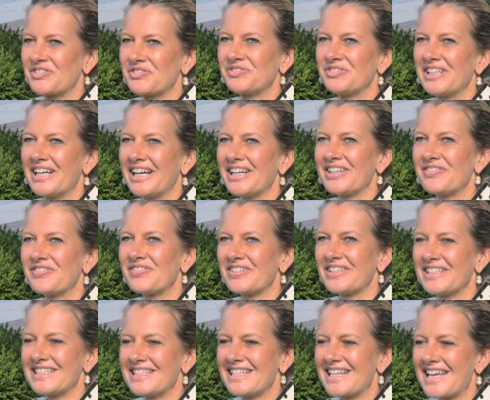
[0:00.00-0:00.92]
of life
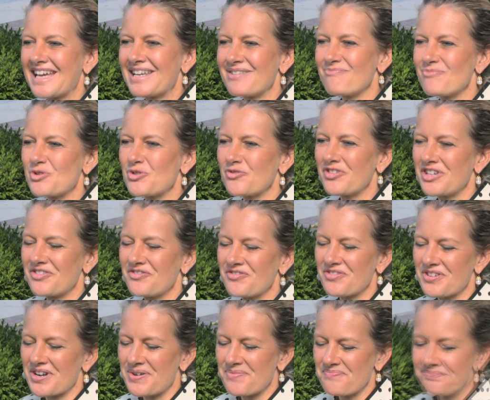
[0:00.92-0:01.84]
and, and moving
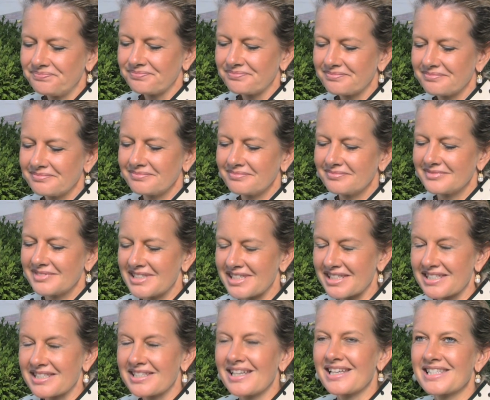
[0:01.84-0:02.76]
from
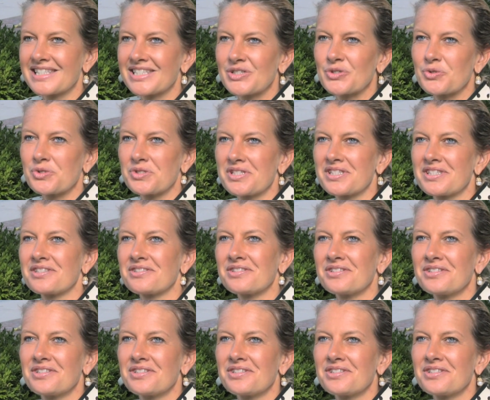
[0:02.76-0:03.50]
success towards